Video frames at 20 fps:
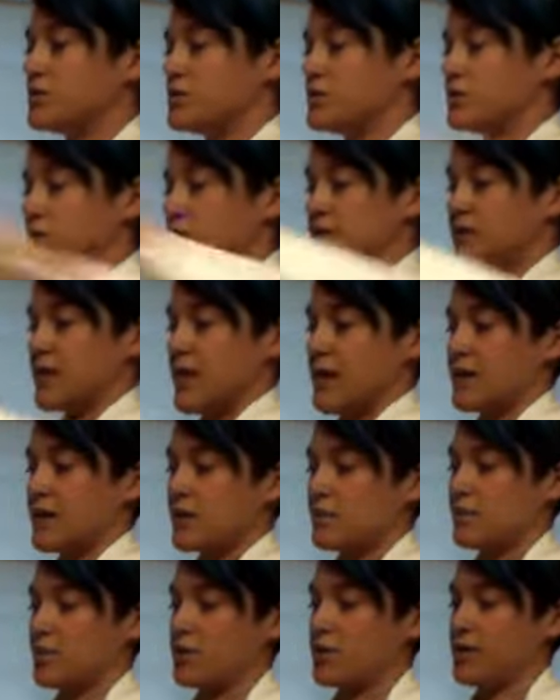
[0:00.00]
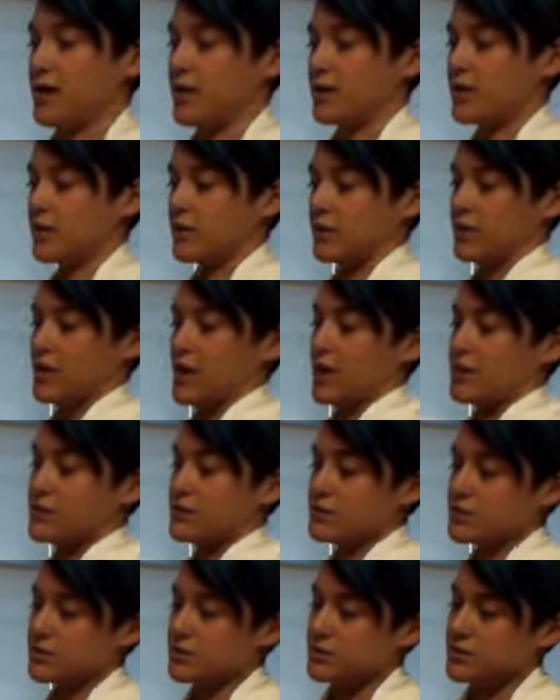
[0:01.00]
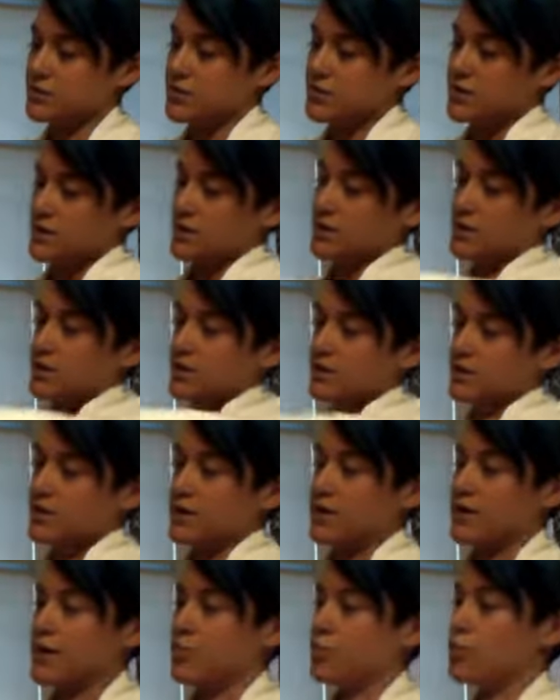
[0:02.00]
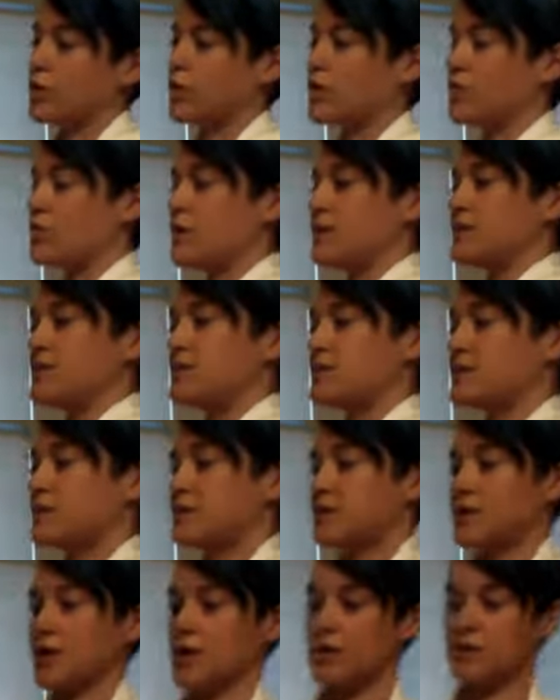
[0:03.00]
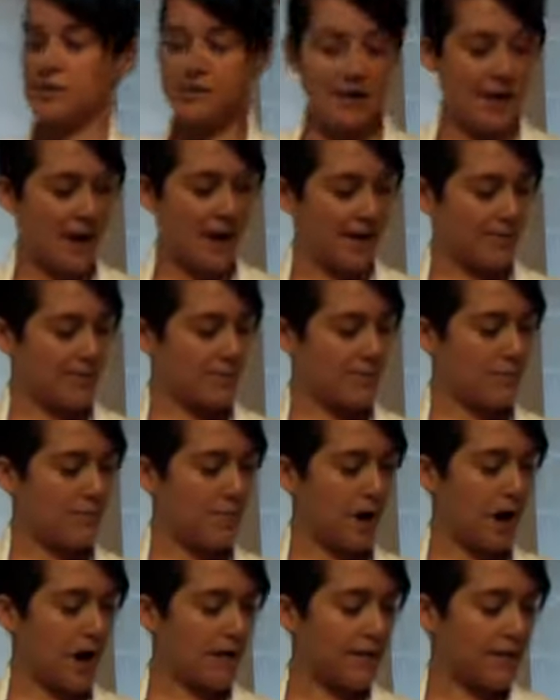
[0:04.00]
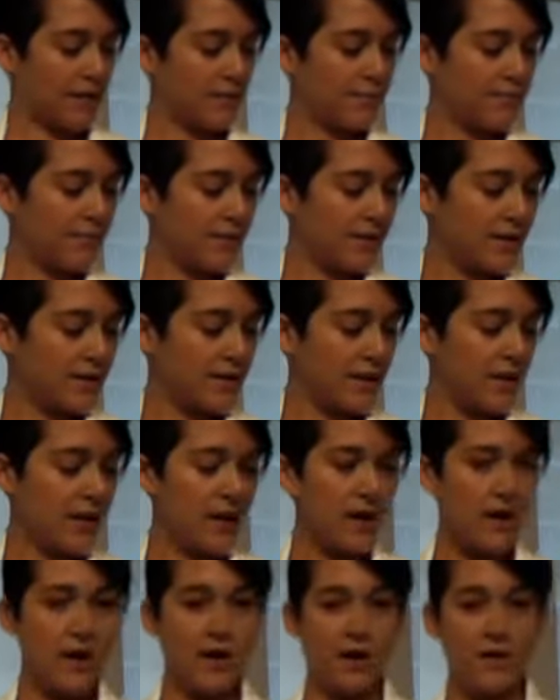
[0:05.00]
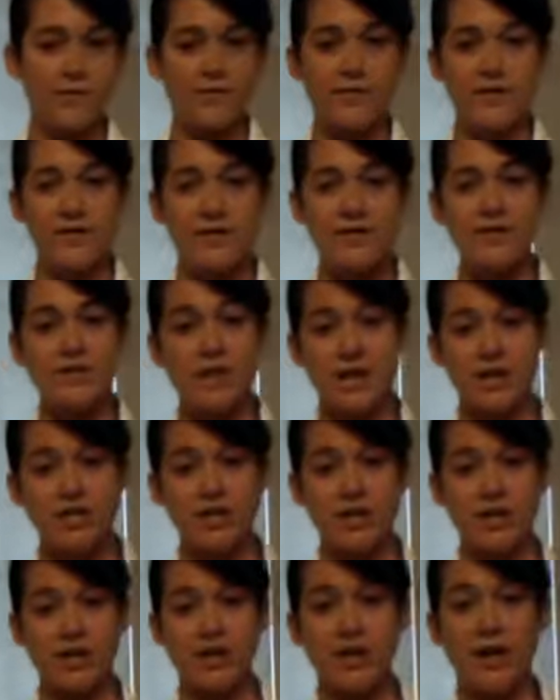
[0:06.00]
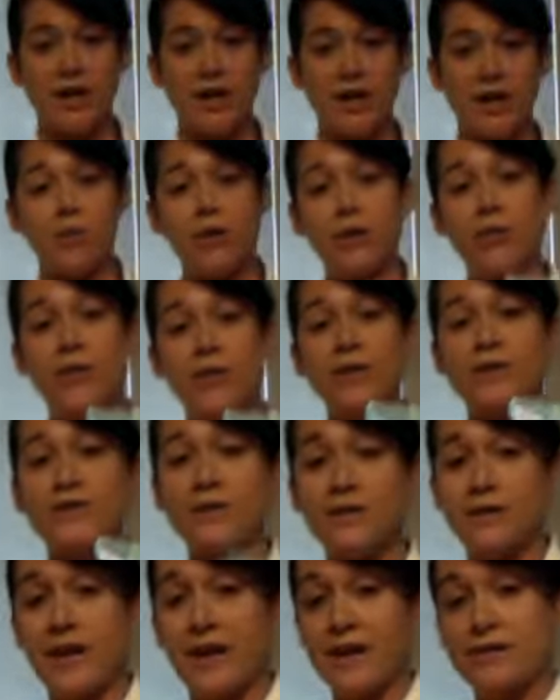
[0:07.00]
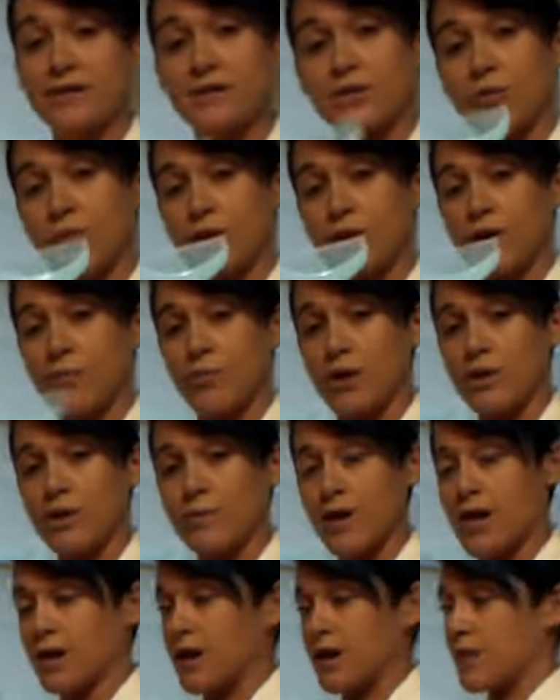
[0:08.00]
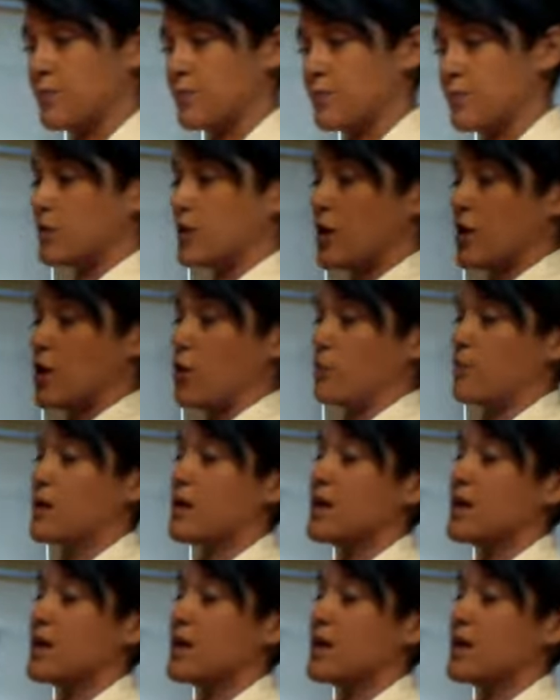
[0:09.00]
just to kind of pull that curl out. And we're going to start at the bottom of this section, and we're going to lace. So we're going to bring back our moon comb,